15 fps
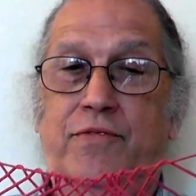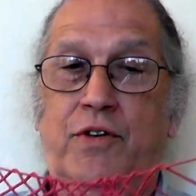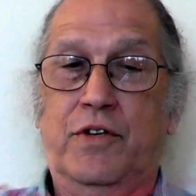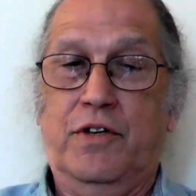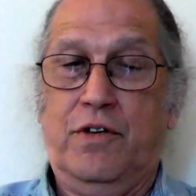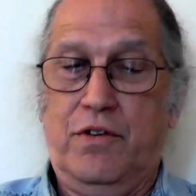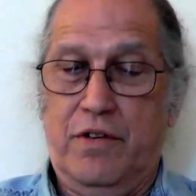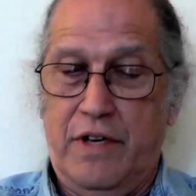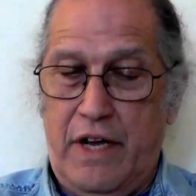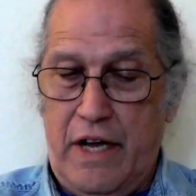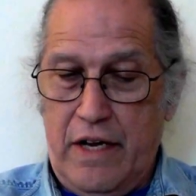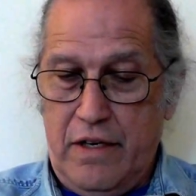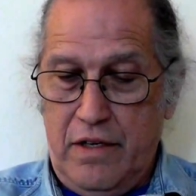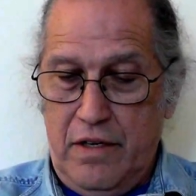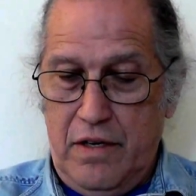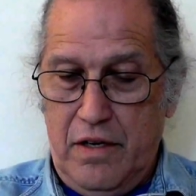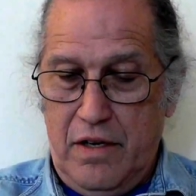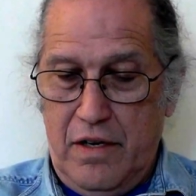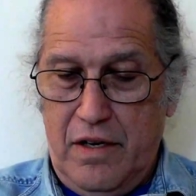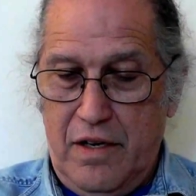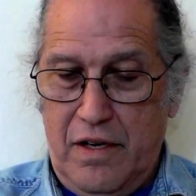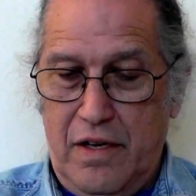vertical net.
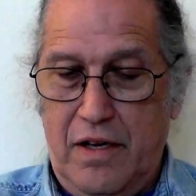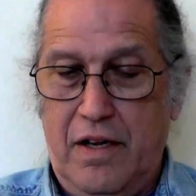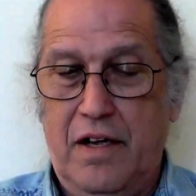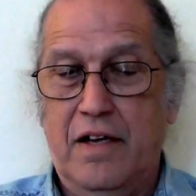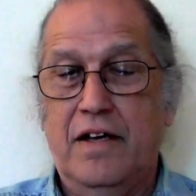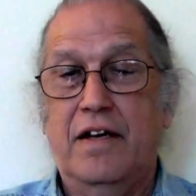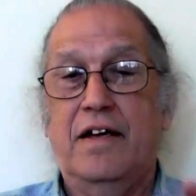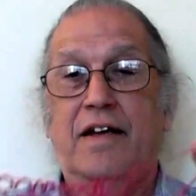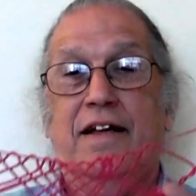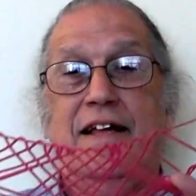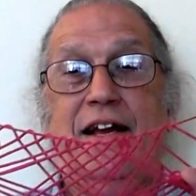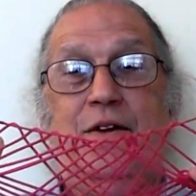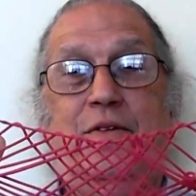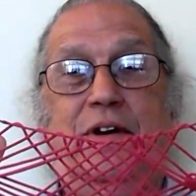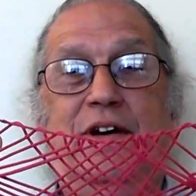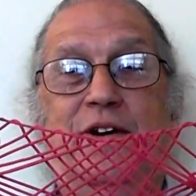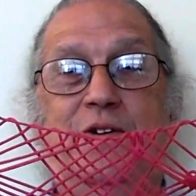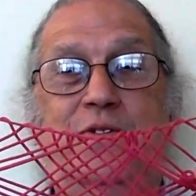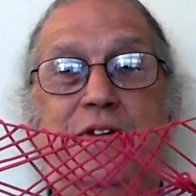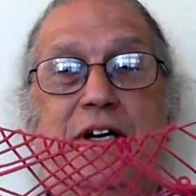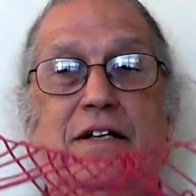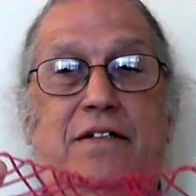There we
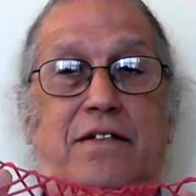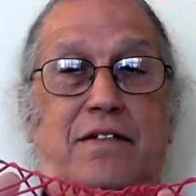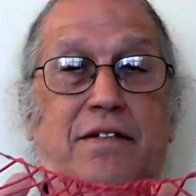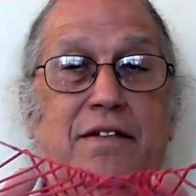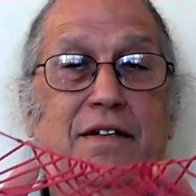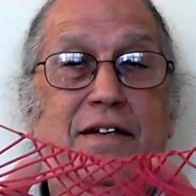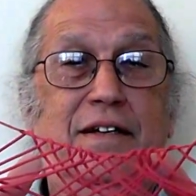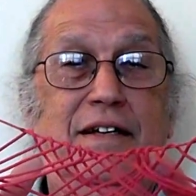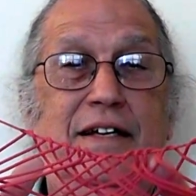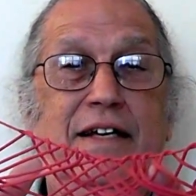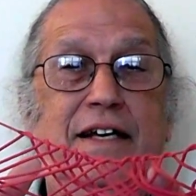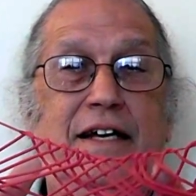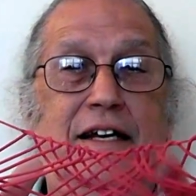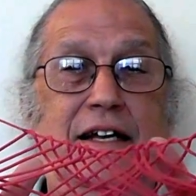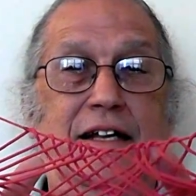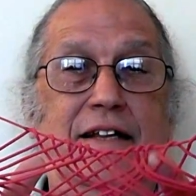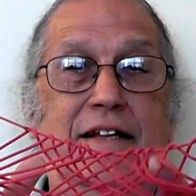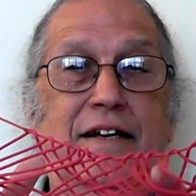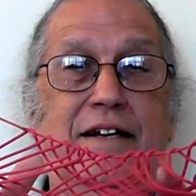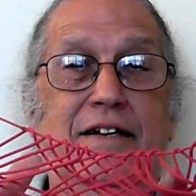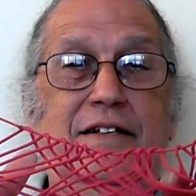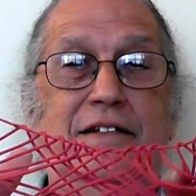go, that's getting
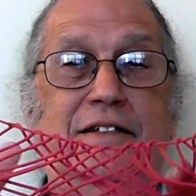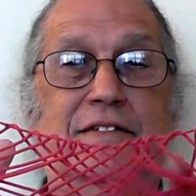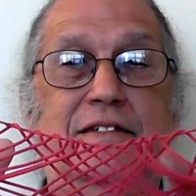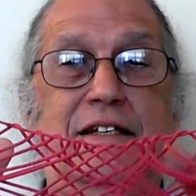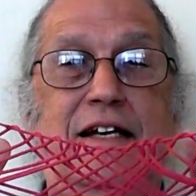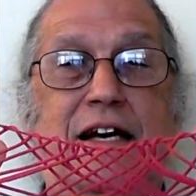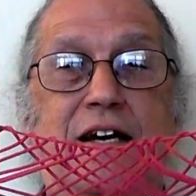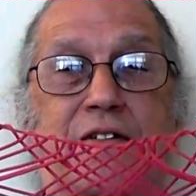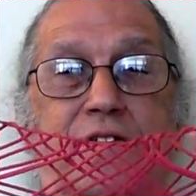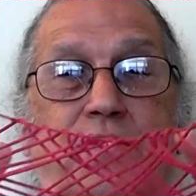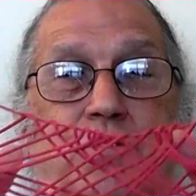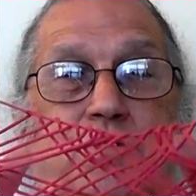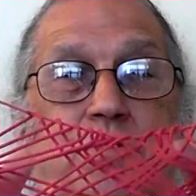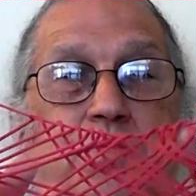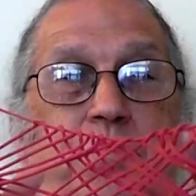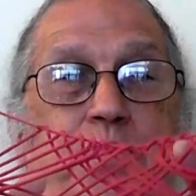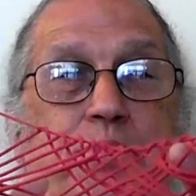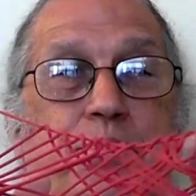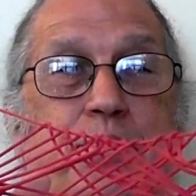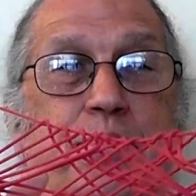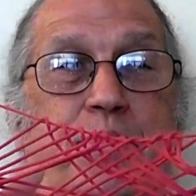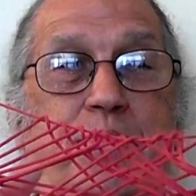there. You see how those,
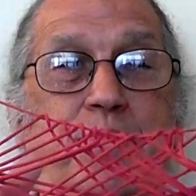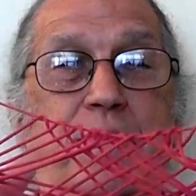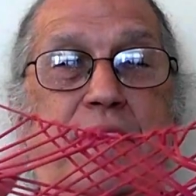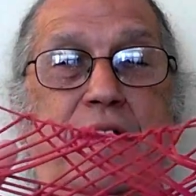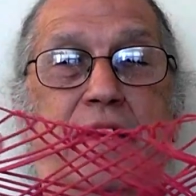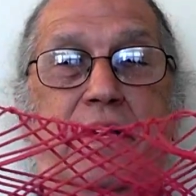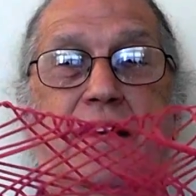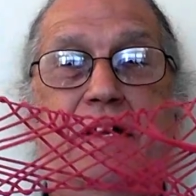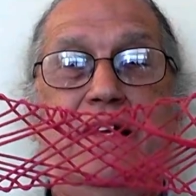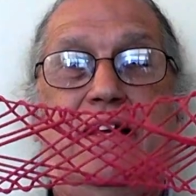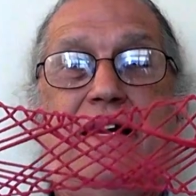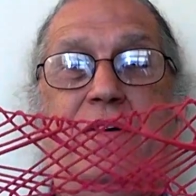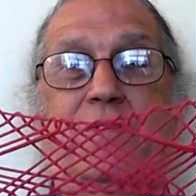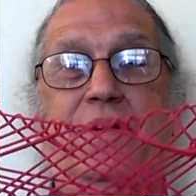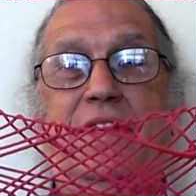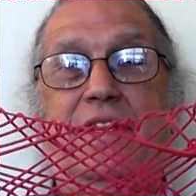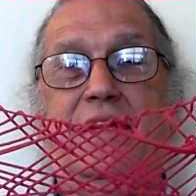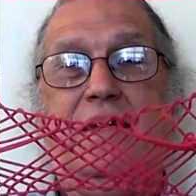there we,